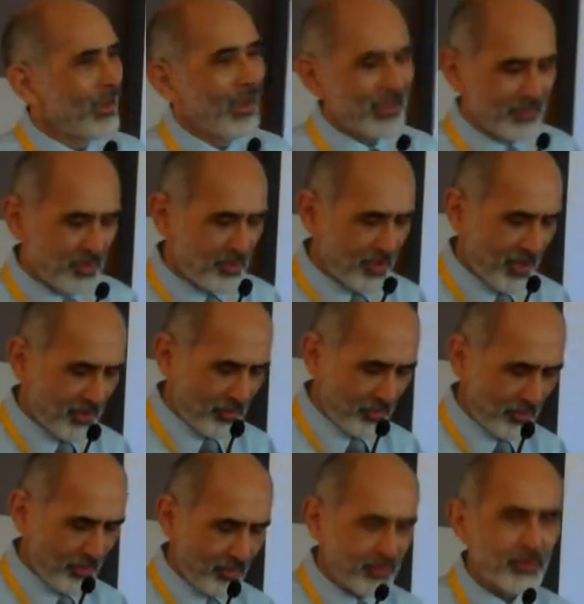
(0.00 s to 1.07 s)
a
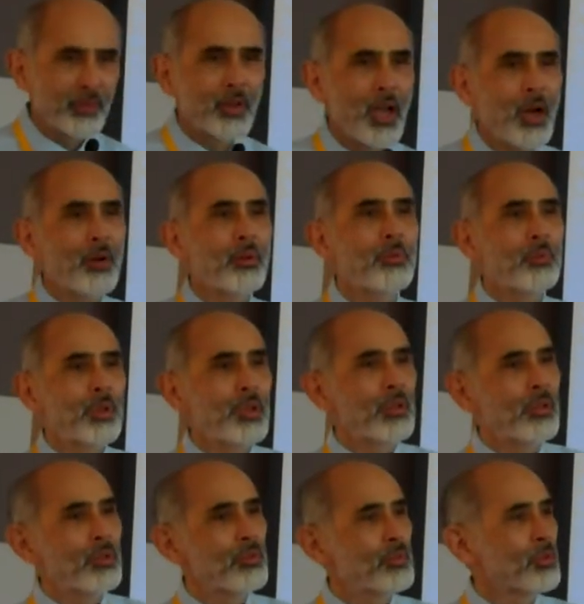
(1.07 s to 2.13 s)
suggestion as to how
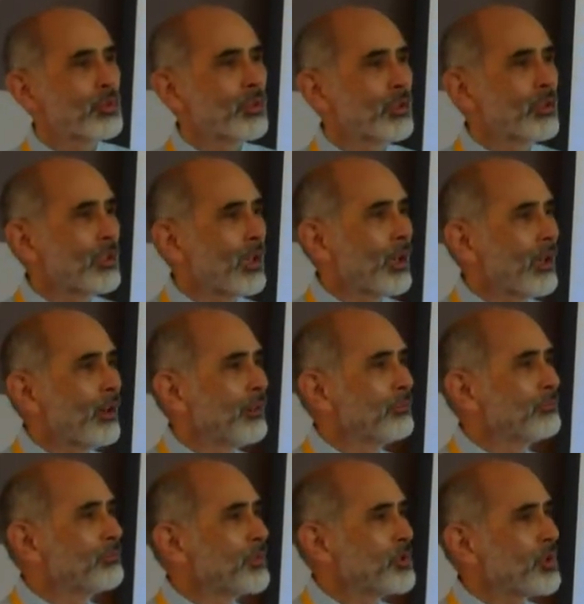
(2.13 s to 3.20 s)
we should
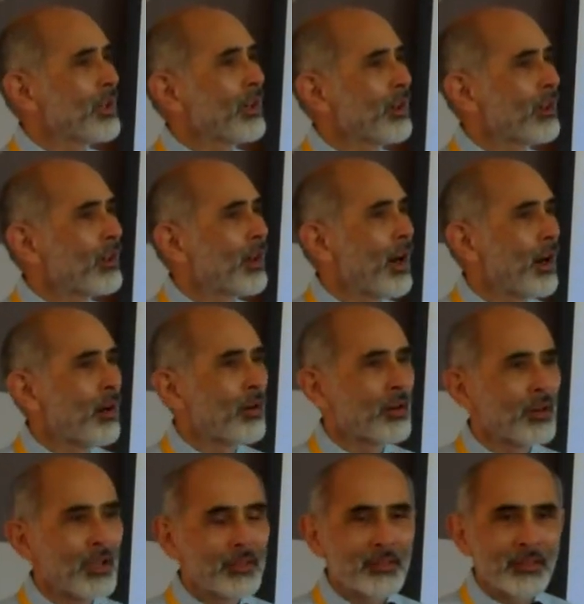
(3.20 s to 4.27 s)
share
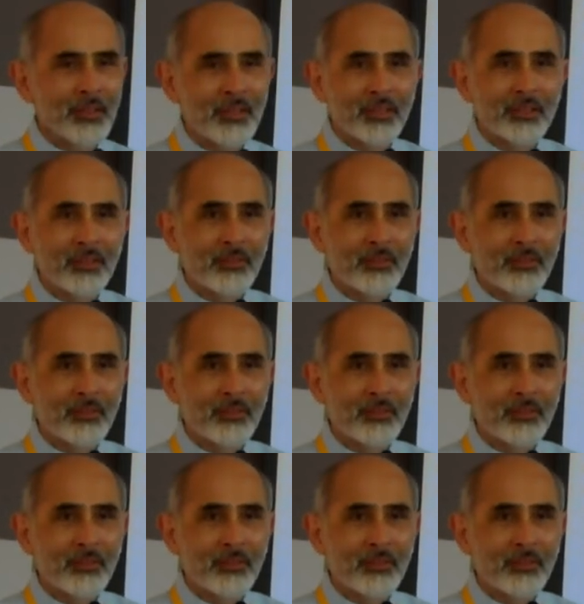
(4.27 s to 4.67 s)
our internet